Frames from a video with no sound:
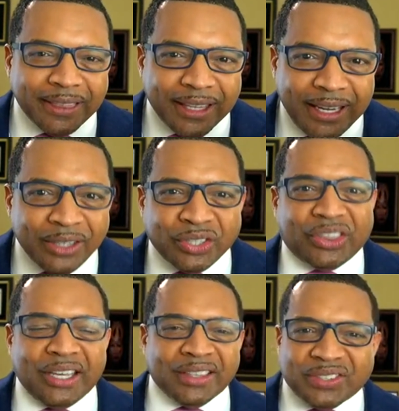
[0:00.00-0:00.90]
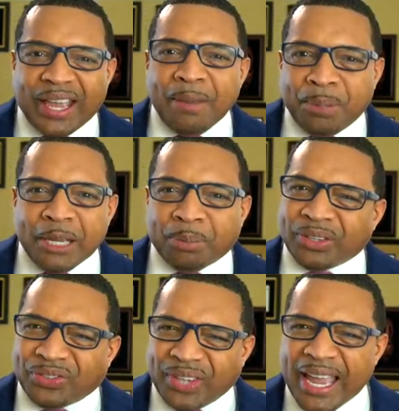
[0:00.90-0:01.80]
Here's the thing, the same people,
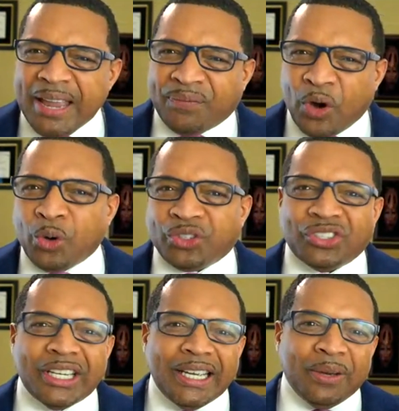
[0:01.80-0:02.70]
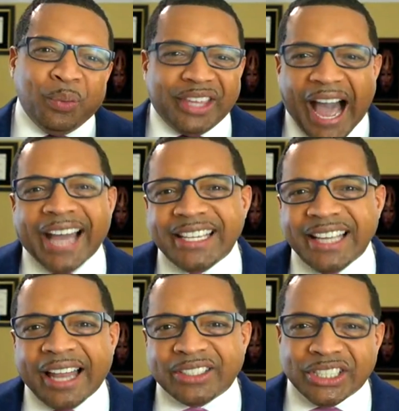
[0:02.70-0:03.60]
the same folks with the
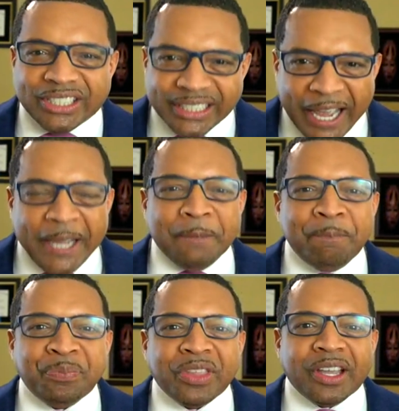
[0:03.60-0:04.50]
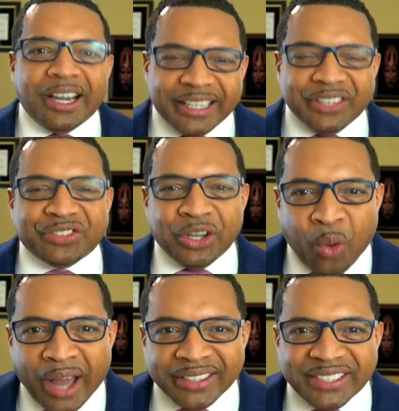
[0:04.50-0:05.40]
ideology today against the
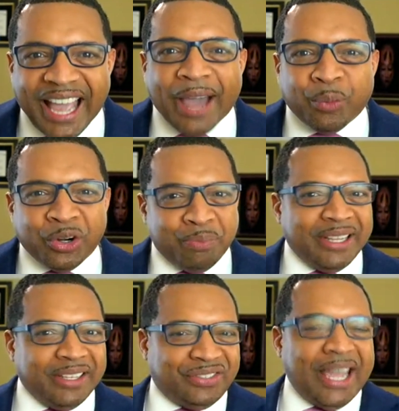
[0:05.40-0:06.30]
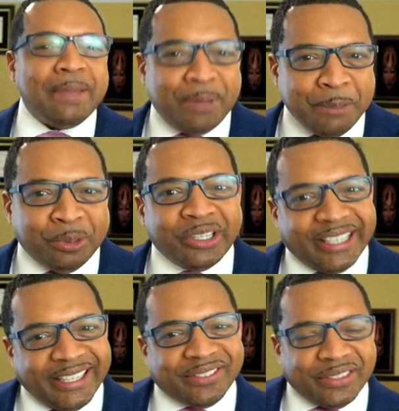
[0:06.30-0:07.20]
Equality Act would have been the same people
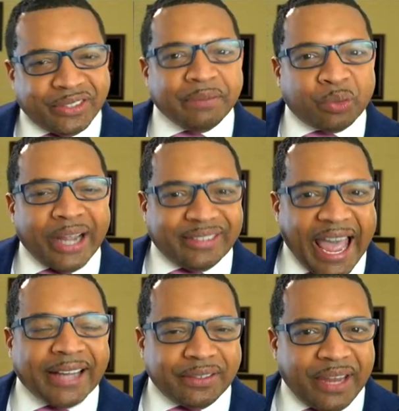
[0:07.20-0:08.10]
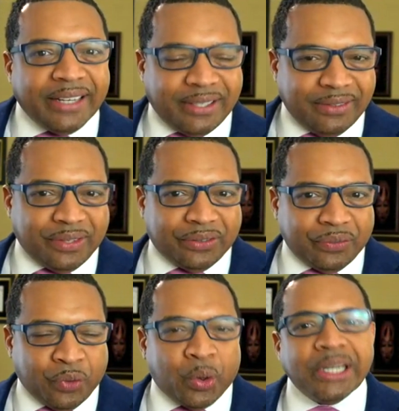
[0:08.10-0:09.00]
against the Civil Rights Act of
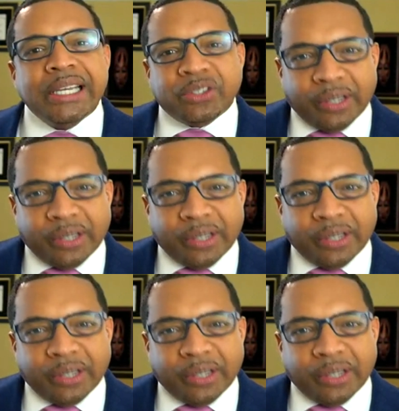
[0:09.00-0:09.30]
1964.